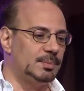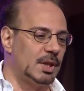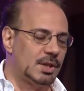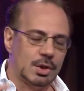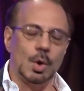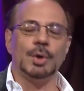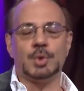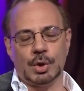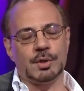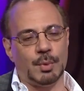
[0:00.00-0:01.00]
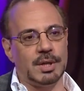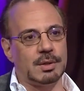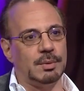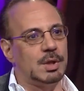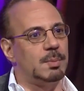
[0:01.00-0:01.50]
There's just all sorts of ways
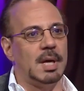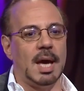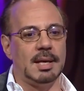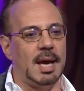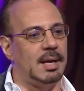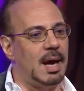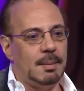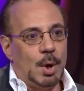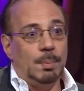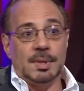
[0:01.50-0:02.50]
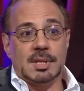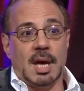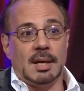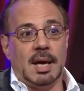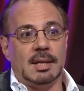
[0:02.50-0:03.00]
to reach me, and I'm open to
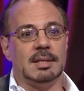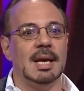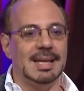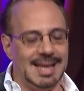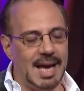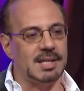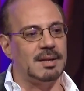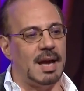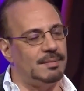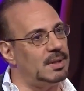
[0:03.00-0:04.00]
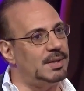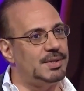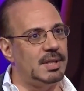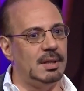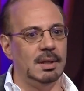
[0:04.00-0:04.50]
that. And yes, at
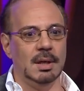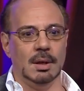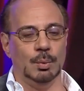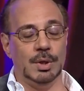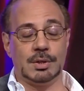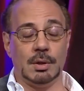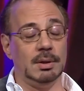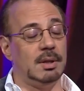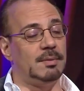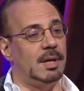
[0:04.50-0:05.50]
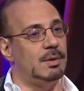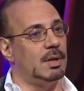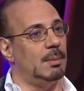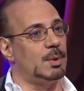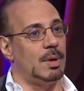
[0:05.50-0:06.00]
Valencia, we certainly invite you
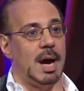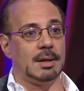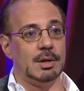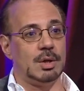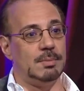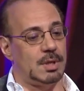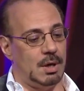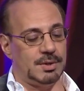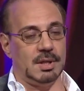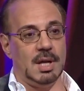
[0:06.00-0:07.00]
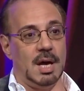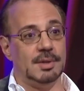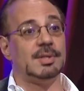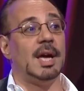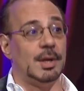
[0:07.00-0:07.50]
to come to our acting gyms, our
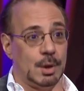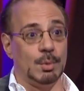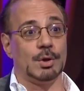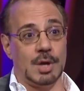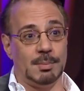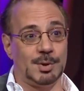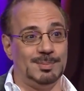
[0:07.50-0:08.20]
salons, and our workshops.